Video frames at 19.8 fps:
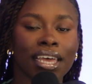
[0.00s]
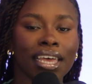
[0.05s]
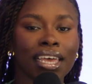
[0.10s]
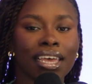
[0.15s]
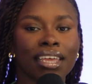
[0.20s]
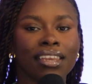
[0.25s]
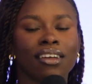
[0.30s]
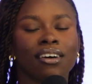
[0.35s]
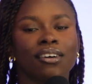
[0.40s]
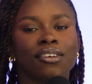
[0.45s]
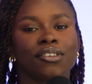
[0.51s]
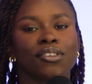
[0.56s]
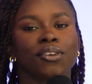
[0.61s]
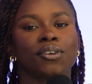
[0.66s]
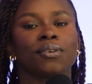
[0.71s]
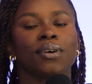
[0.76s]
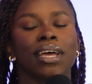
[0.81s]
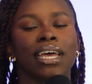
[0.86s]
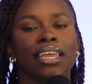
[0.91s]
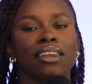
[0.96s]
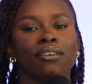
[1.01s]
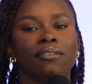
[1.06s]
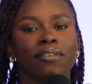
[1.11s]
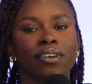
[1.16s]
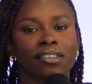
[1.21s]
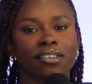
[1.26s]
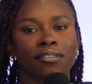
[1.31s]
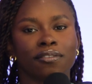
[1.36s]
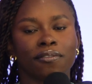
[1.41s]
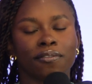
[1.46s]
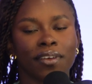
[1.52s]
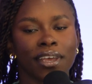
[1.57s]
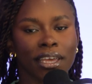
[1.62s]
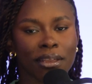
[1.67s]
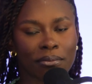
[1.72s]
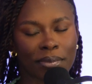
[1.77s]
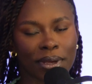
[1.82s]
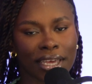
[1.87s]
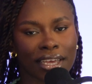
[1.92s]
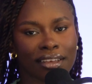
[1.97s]
And also head over to
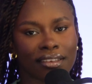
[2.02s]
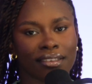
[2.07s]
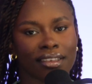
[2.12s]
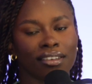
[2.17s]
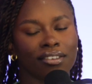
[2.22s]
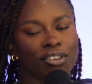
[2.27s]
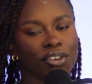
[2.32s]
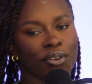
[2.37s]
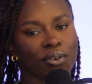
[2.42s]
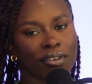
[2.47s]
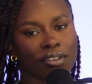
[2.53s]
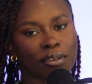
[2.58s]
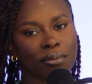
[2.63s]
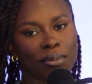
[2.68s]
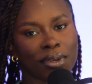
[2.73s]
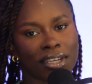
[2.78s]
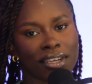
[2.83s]
Fanbase and show us some